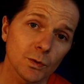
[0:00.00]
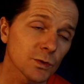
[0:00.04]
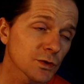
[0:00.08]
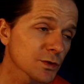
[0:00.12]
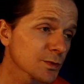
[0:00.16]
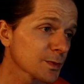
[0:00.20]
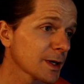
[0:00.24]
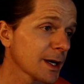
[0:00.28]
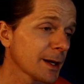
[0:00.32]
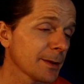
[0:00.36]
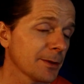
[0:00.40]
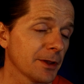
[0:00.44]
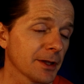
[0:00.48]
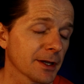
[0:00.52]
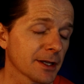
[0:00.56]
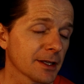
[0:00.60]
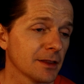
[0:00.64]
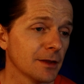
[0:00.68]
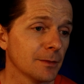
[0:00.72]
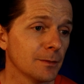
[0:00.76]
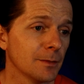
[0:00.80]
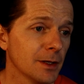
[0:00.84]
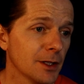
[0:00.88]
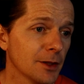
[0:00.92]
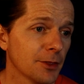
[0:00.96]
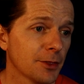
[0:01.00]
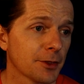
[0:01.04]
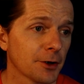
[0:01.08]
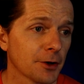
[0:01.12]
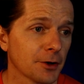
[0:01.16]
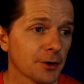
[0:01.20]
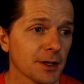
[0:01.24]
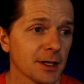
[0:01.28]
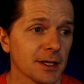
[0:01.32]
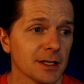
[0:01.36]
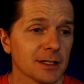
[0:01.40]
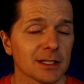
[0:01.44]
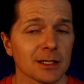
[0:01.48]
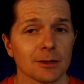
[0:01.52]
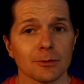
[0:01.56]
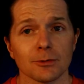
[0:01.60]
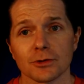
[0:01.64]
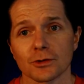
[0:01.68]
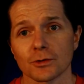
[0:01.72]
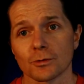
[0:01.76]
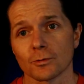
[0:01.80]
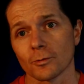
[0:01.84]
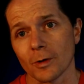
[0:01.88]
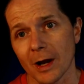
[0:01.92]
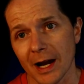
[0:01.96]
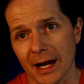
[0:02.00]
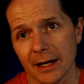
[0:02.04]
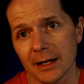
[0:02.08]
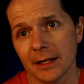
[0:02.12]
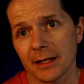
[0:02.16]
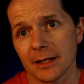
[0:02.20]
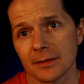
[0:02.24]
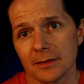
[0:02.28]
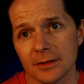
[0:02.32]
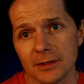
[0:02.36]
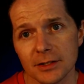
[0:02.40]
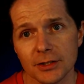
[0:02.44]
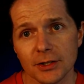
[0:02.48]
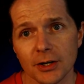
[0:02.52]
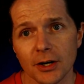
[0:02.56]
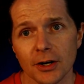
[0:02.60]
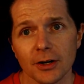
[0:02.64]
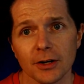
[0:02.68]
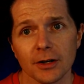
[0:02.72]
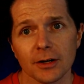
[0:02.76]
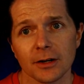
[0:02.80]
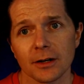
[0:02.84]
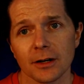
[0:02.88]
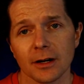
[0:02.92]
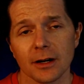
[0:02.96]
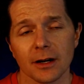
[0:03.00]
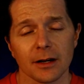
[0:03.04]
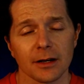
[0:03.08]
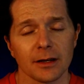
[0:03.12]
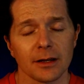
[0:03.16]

was probably like in the mid 30s. It was raining at the start.